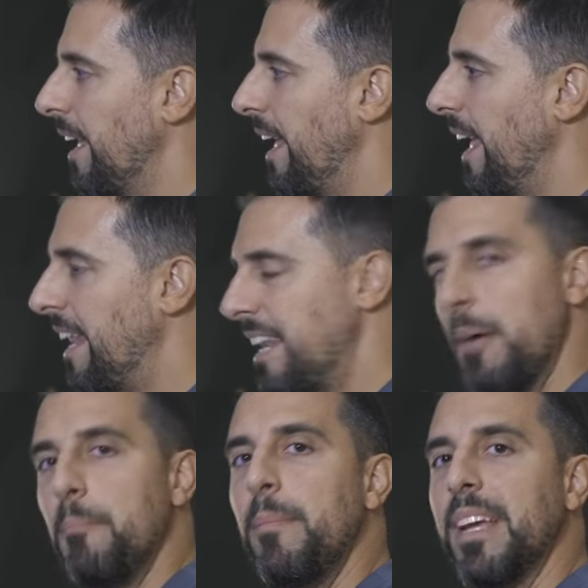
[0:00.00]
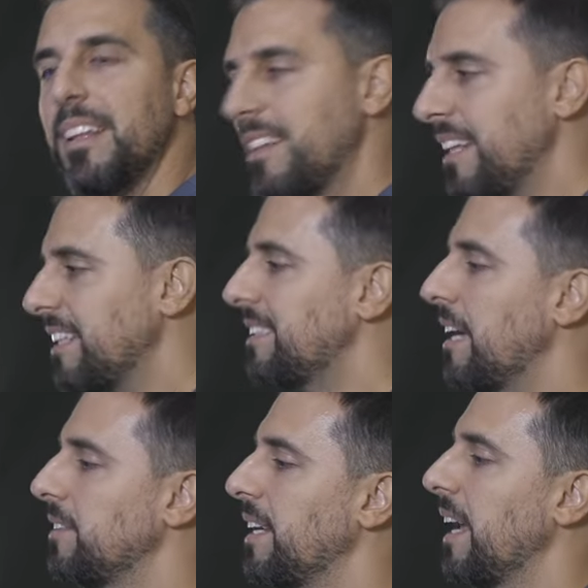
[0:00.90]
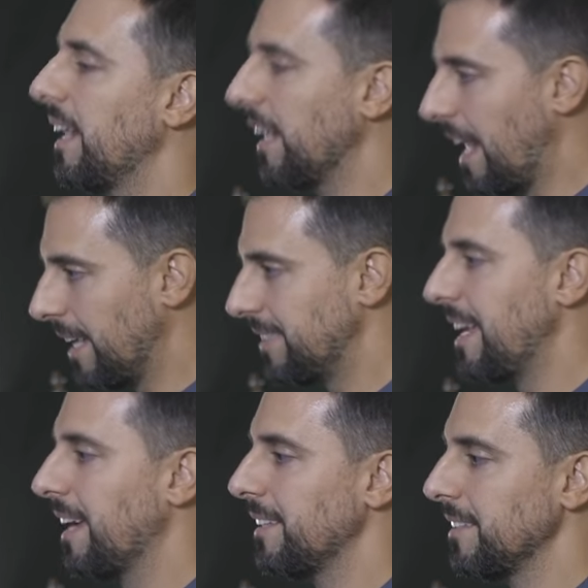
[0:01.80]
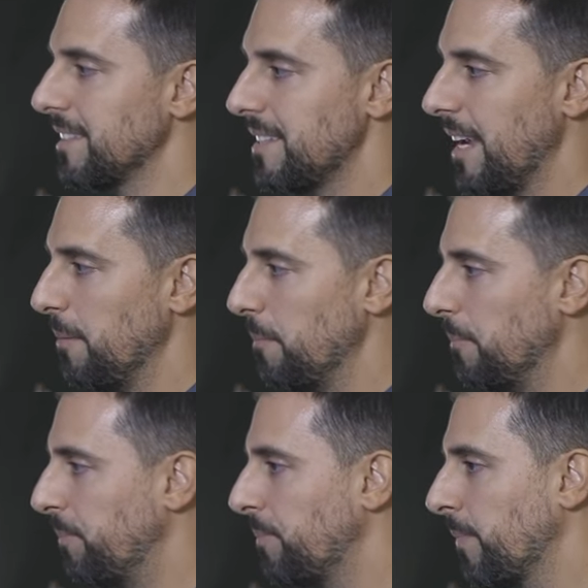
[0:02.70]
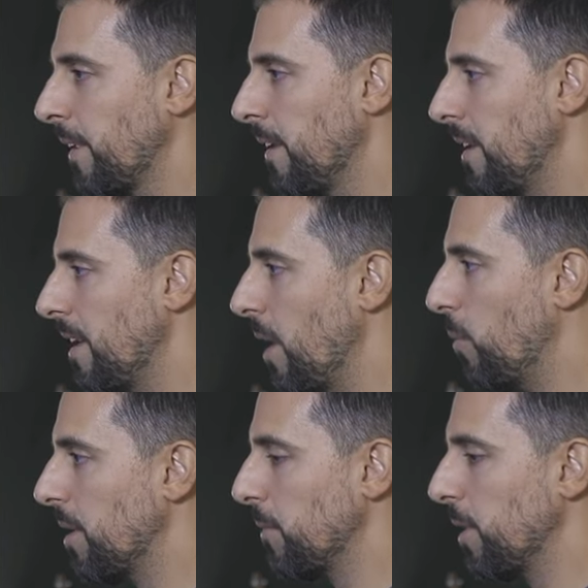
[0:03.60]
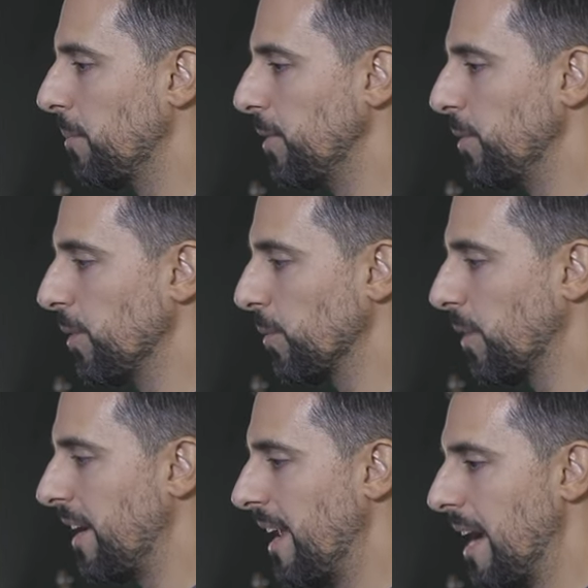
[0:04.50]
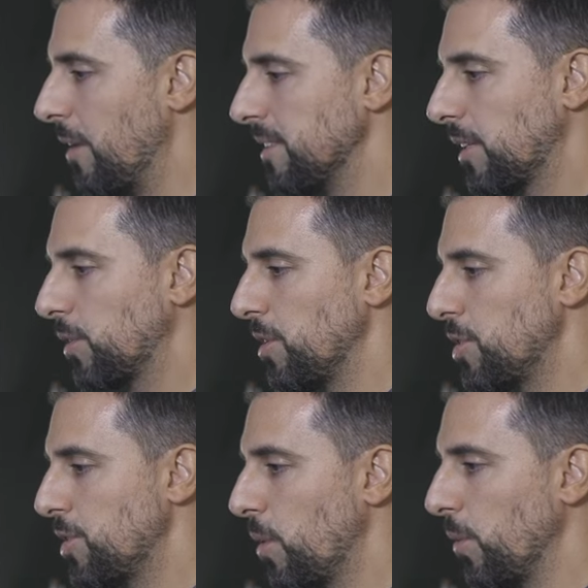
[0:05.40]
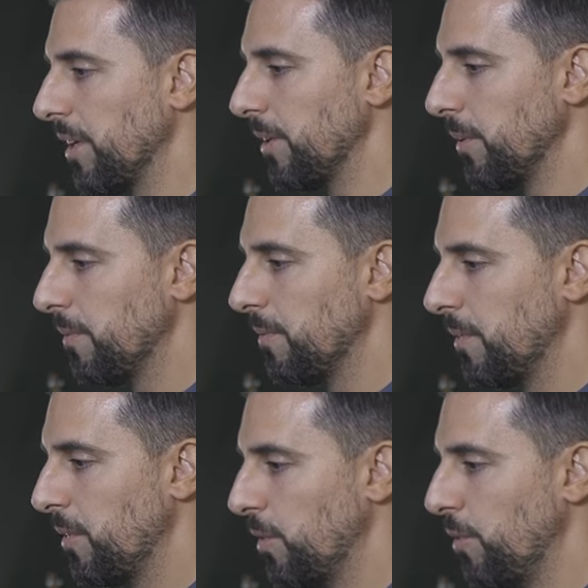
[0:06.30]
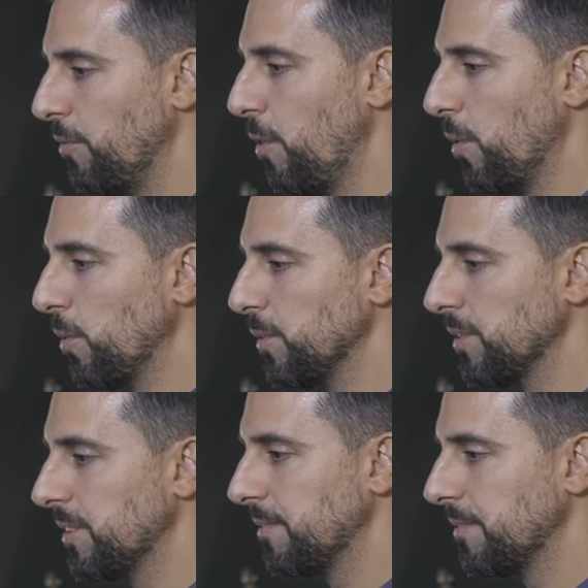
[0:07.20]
and not making things sounding exactly the same. Now, what I'm gonna be doing right now is actually showing you the vocals